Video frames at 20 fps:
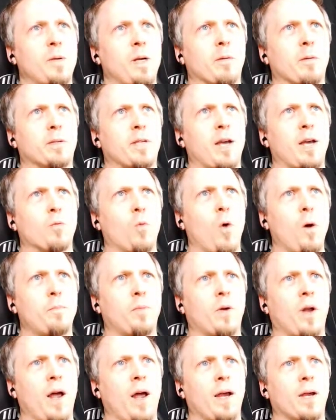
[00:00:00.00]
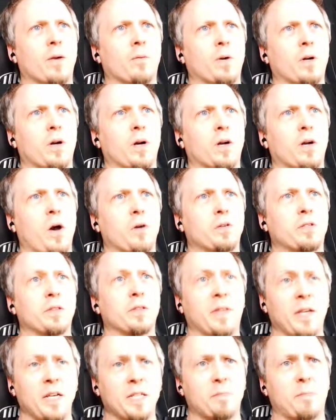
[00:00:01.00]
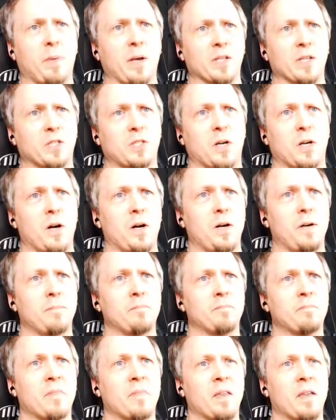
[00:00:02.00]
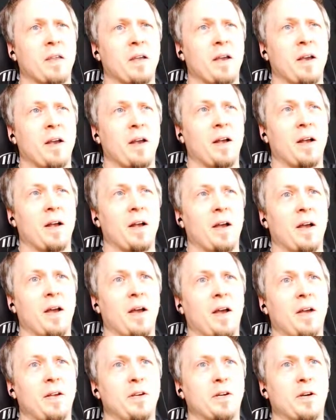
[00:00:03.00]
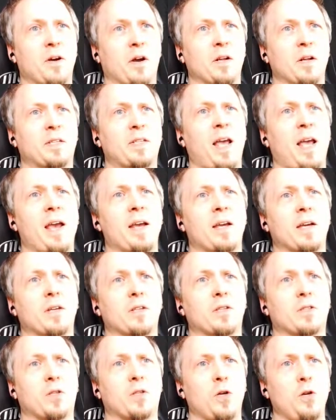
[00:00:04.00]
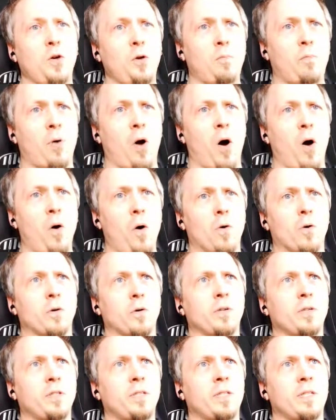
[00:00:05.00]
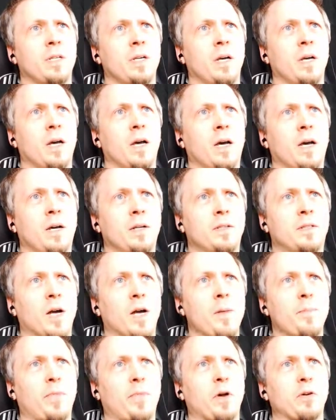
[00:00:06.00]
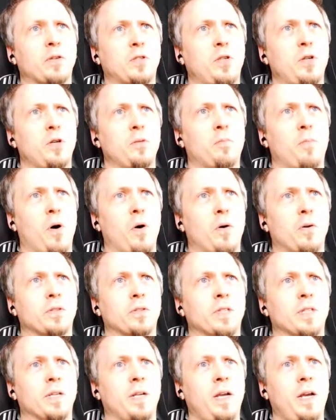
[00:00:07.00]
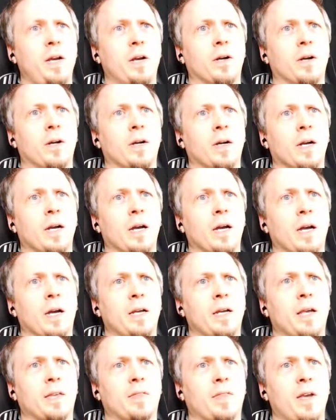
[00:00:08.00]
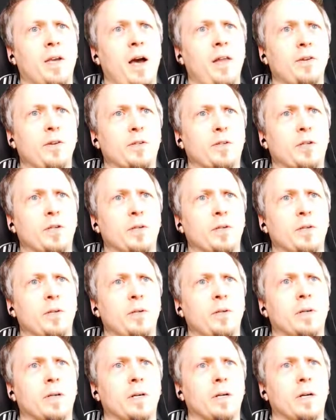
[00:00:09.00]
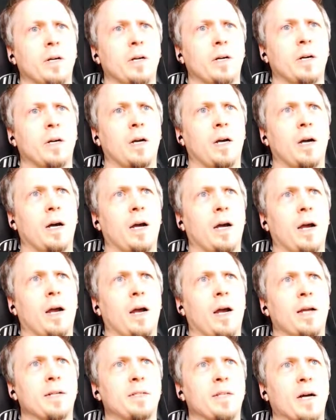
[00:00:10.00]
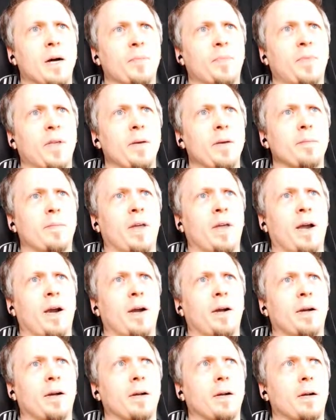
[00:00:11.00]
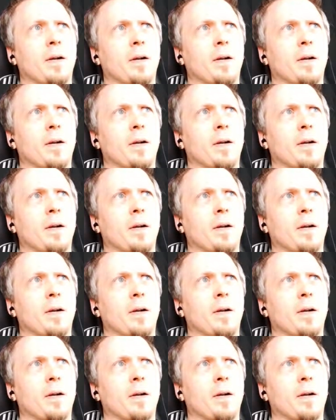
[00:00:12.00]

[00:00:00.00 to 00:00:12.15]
I'm going to take one plank. We're going to go to this bench saw. You're going to take two poles dump those two poles in here, get the other two, and dump them there.